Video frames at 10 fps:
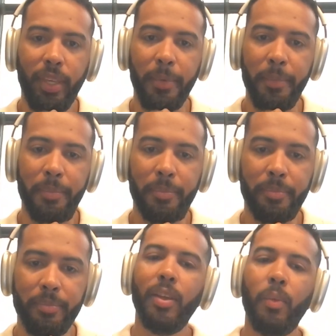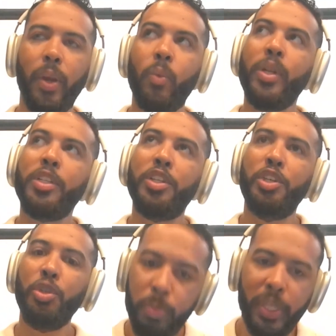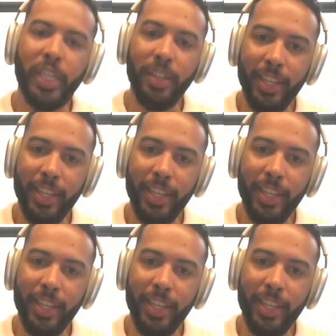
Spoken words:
Yeah. Where will you be